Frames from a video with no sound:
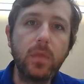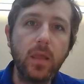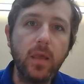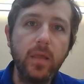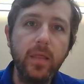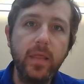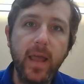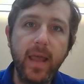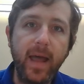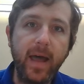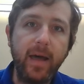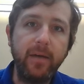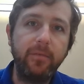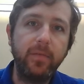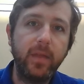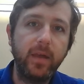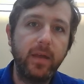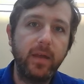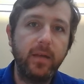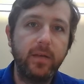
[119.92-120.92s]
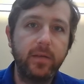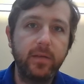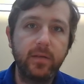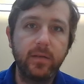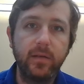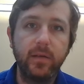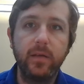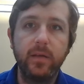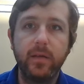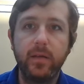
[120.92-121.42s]
They have
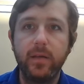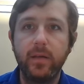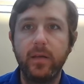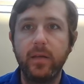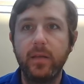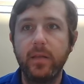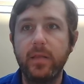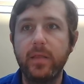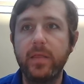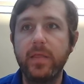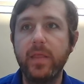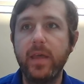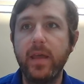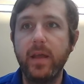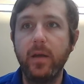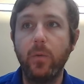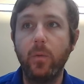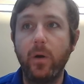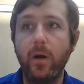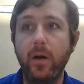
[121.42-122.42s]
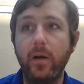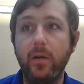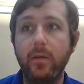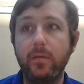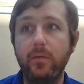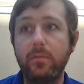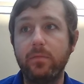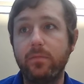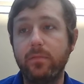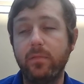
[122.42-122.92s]
this thing where,